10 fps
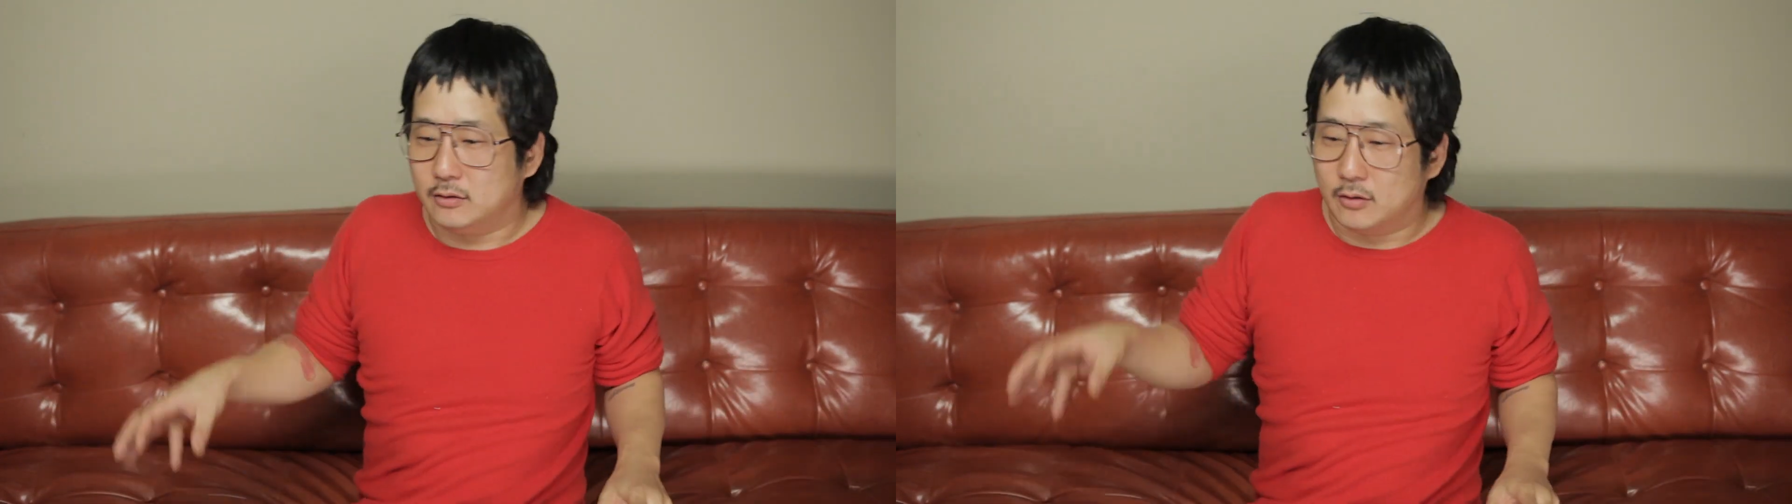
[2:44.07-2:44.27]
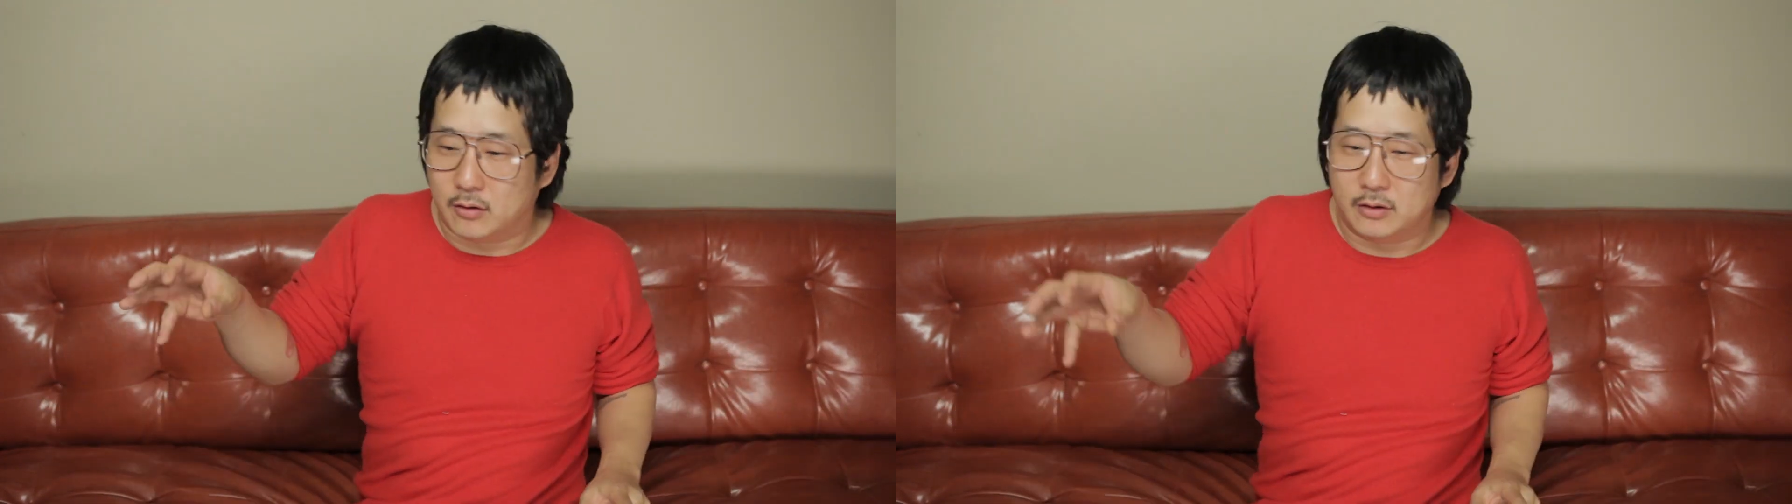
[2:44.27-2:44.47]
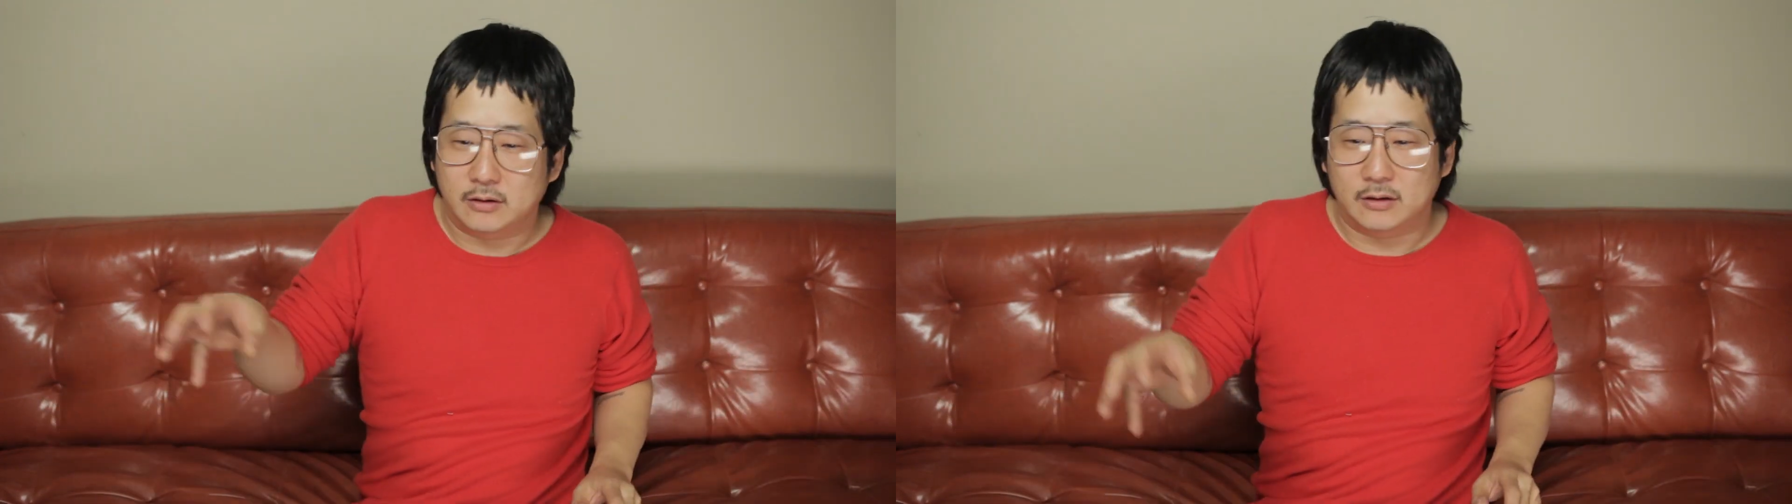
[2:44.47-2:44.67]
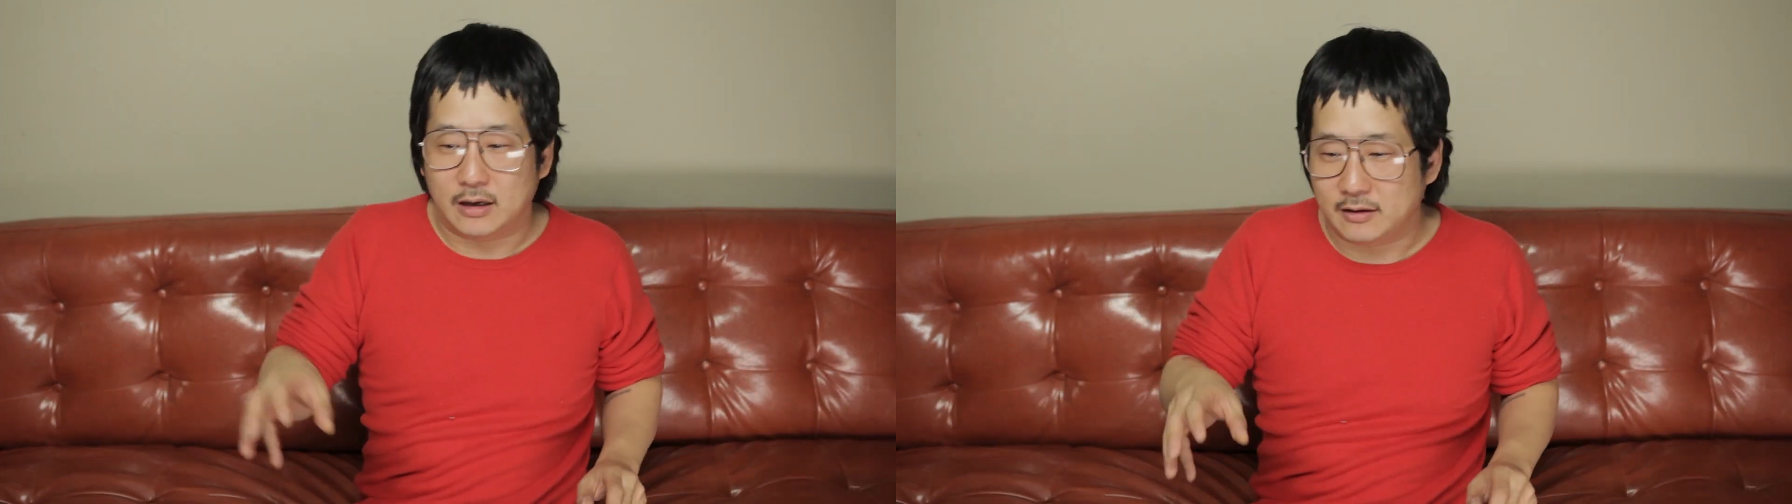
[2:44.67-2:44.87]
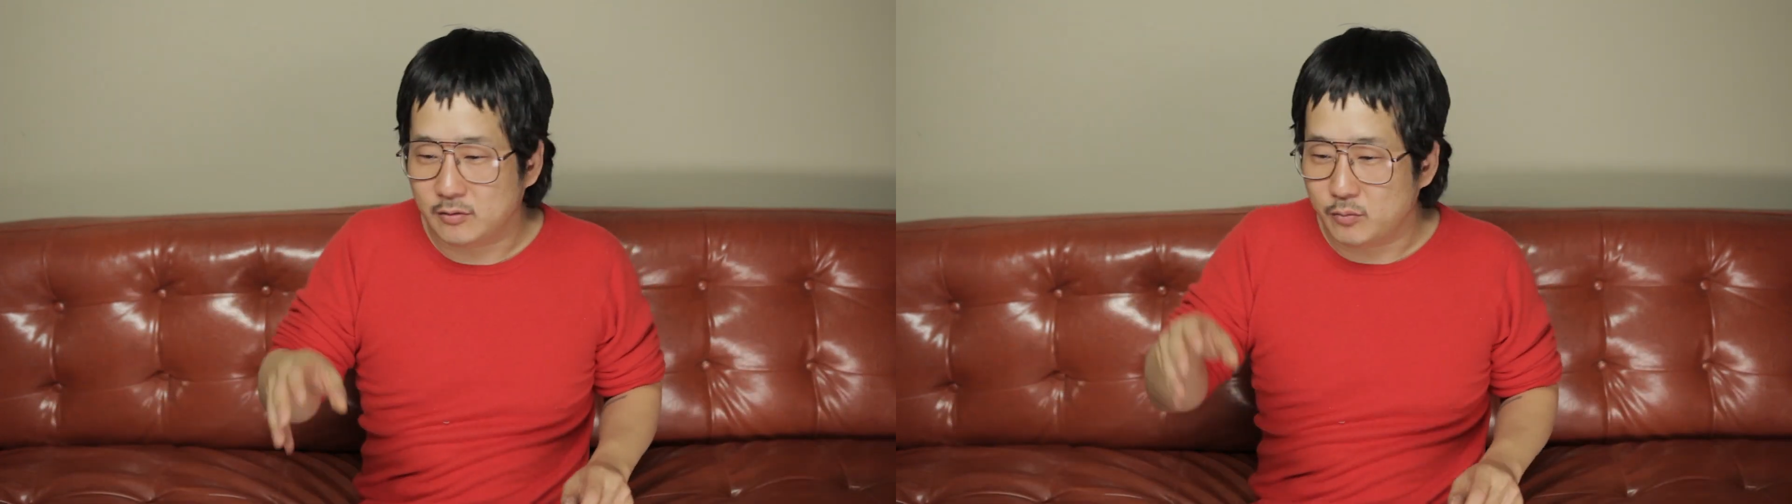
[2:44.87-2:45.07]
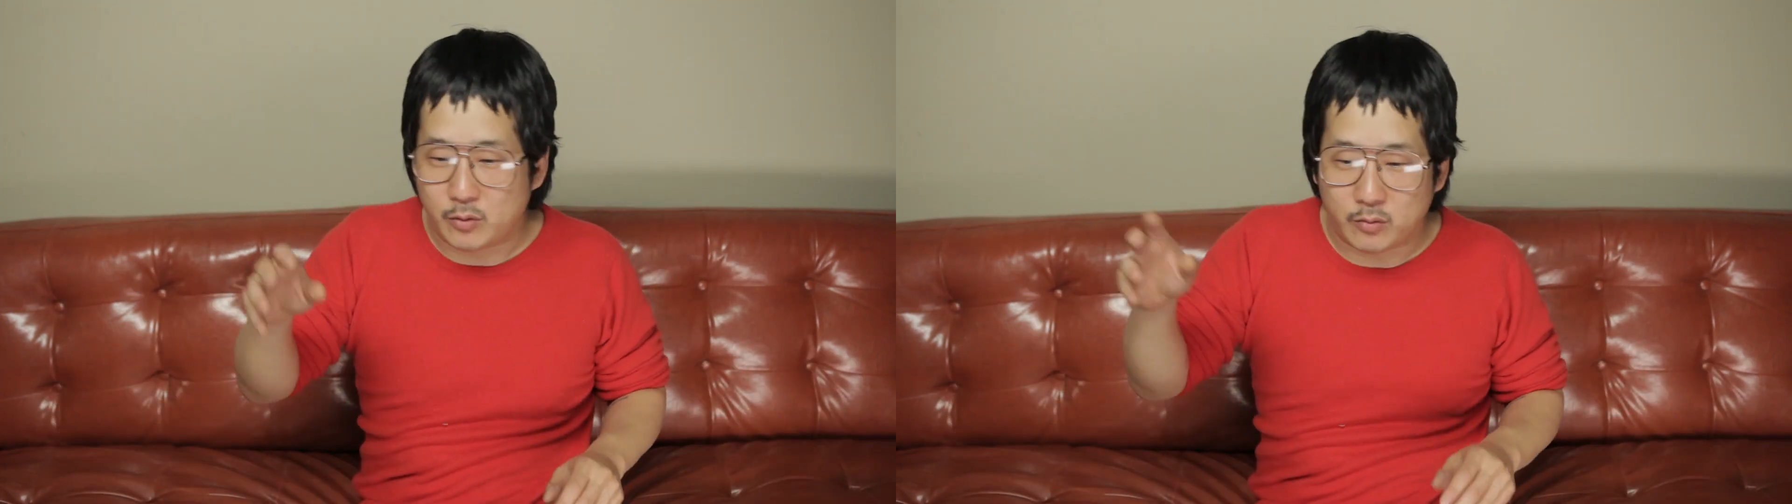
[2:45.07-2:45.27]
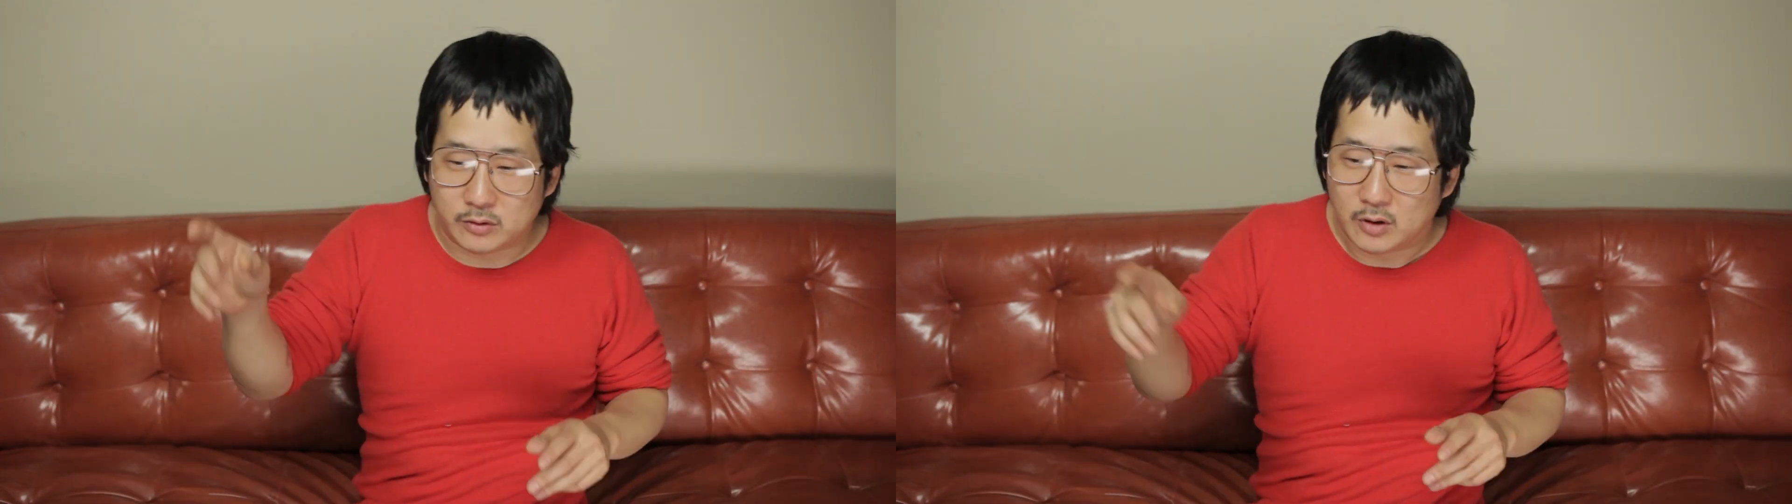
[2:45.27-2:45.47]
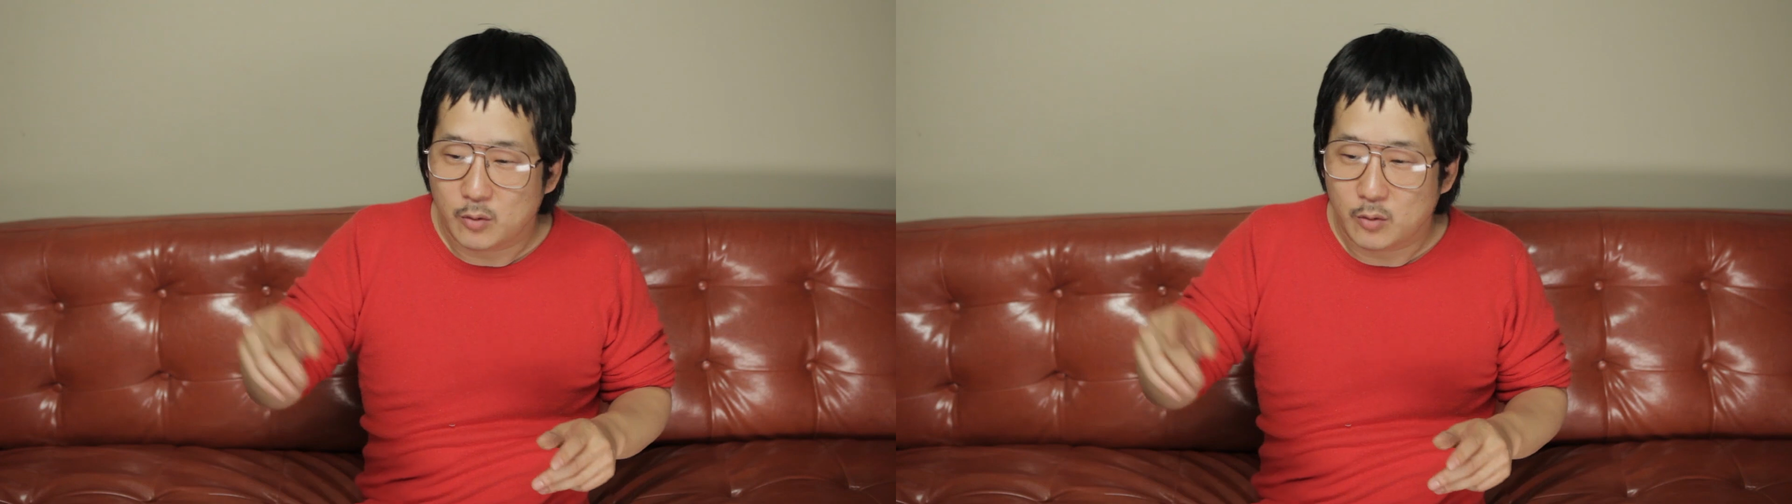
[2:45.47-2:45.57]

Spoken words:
know,